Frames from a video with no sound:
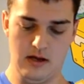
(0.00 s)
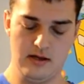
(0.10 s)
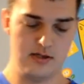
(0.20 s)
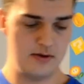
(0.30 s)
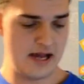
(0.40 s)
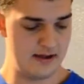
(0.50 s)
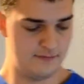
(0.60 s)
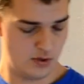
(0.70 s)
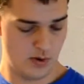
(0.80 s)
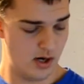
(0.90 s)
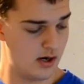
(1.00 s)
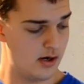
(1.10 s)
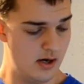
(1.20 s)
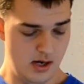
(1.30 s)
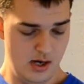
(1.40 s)
So yeah,
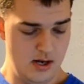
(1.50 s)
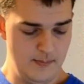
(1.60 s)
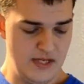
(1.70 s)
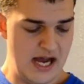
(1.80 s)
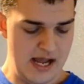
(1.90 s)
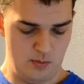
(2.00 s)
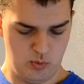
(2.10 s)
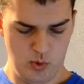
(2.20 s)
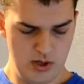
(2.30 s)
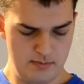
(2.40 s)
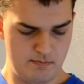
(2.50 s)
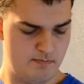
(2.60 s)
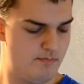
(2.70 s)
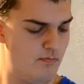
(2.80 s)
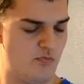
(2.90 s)
I would
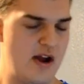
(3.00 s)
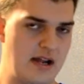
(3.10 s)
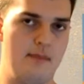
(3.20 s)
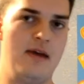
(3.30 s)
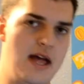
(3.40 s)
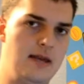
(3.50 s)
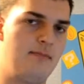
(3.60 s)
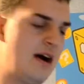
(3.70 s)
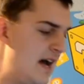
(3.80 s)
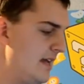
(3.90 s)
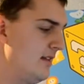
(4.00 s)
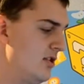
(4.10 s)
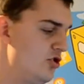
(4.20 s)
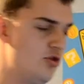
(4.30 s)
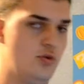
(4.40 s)
recommend buying the
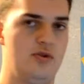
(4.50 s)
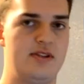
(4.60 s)
dual